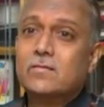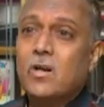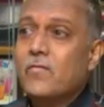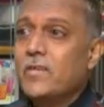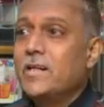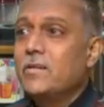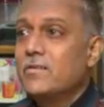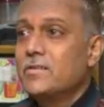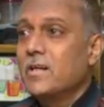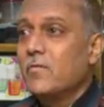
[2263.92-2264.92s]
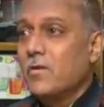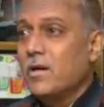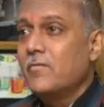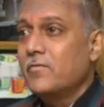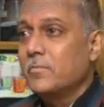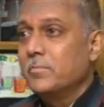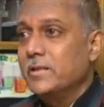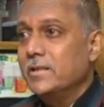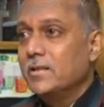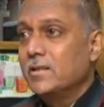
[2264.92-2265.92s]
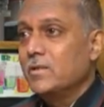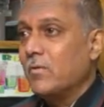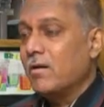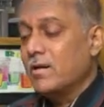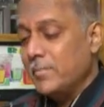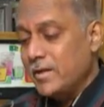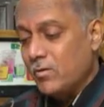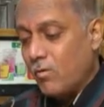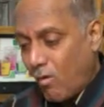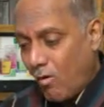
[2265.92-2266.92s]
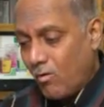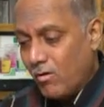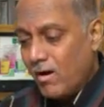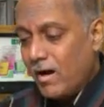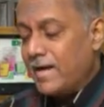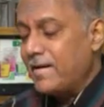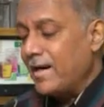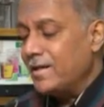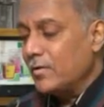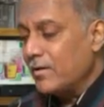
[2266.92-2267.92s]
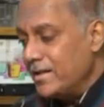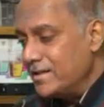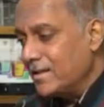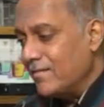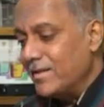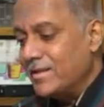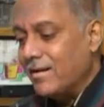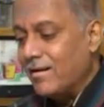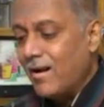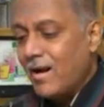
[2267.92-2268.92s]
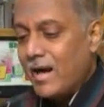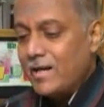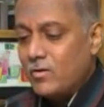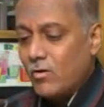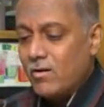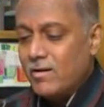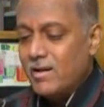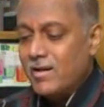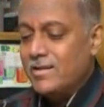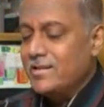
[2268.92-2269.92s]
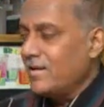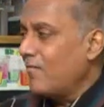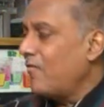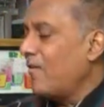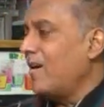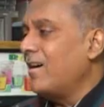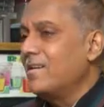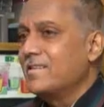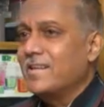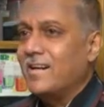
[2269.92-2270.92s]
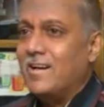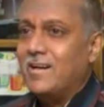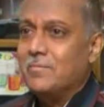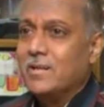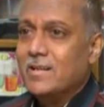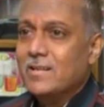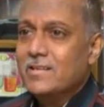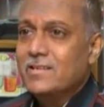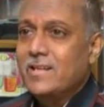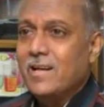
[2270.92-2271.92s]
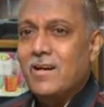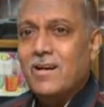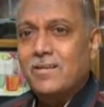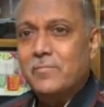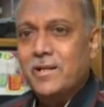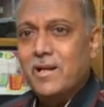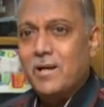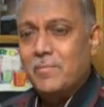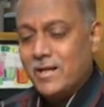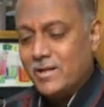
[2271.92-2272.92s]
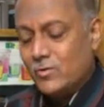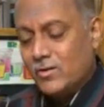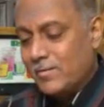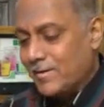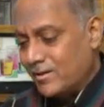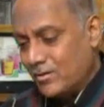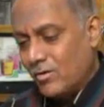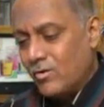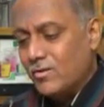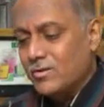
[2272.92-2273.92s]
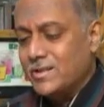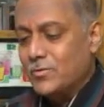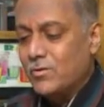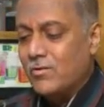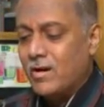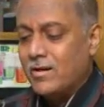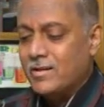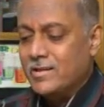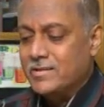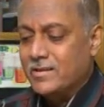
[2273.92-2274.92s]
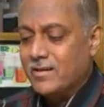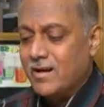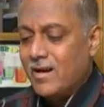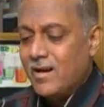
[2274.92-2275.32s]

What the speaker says: Not willing to listen a word from me. She wanted me to go. I tried to reason with her. I told her this is a false alarm. This cannot be, Rama, I told her. But no, she would not listen.